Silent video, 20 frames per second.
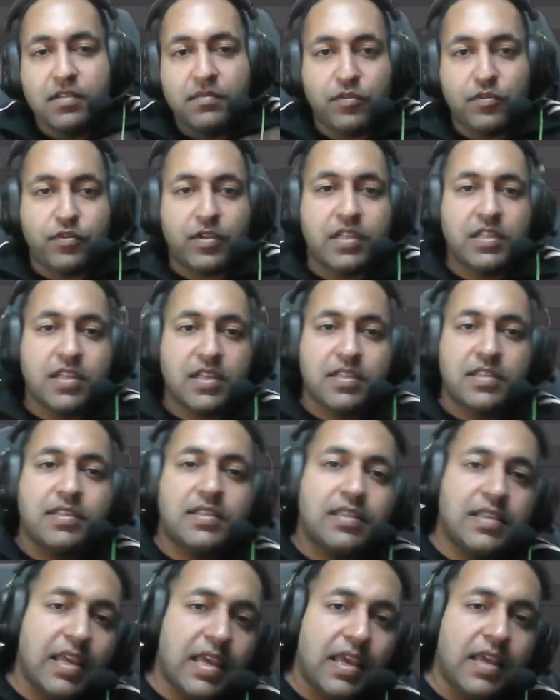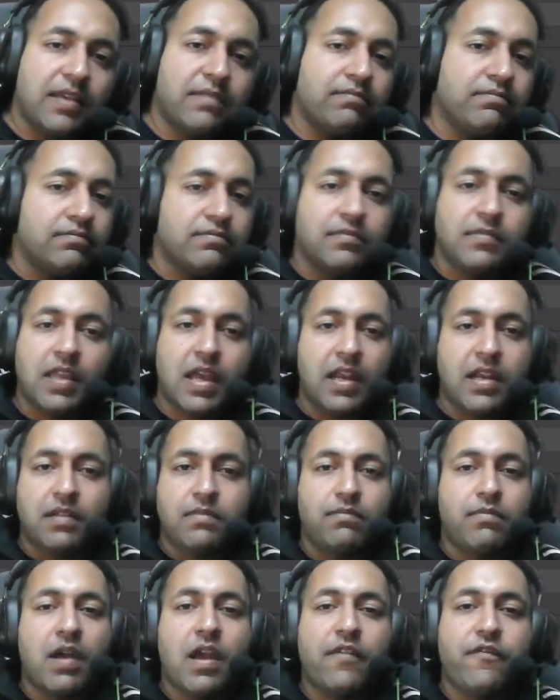you can just say that
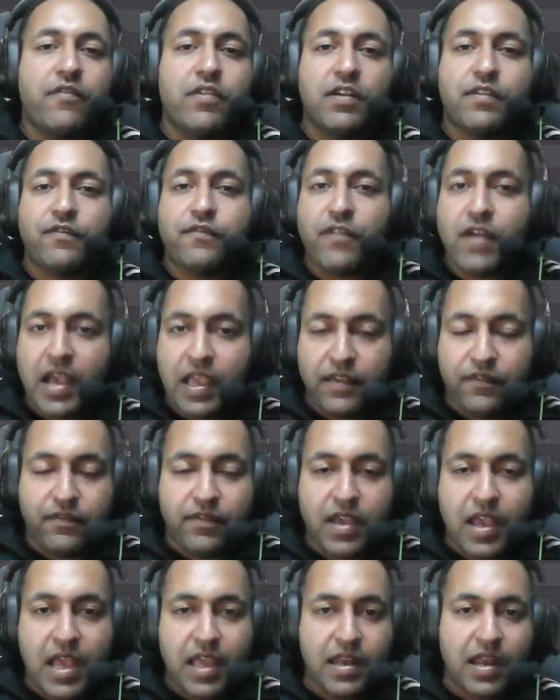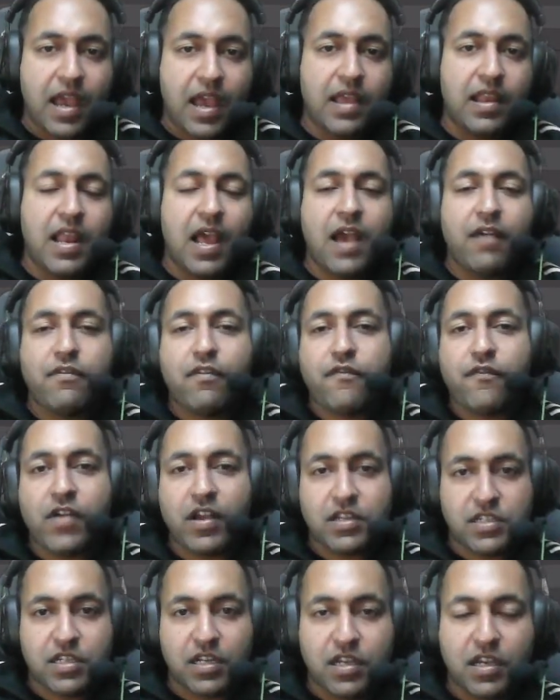my func5, and I'll have a
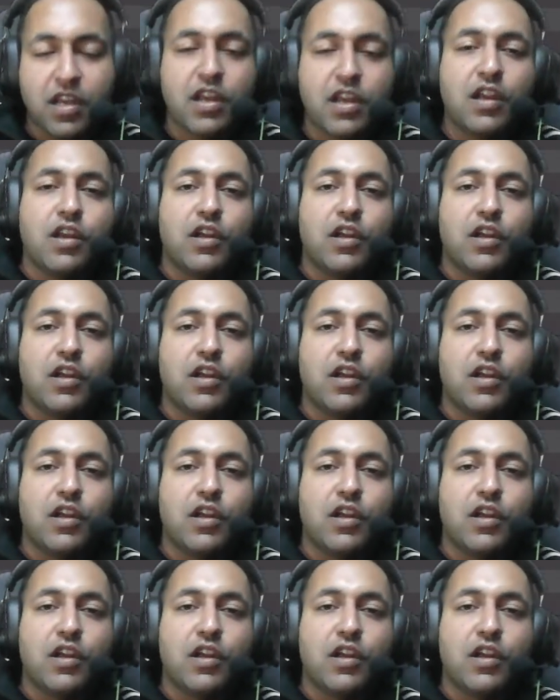function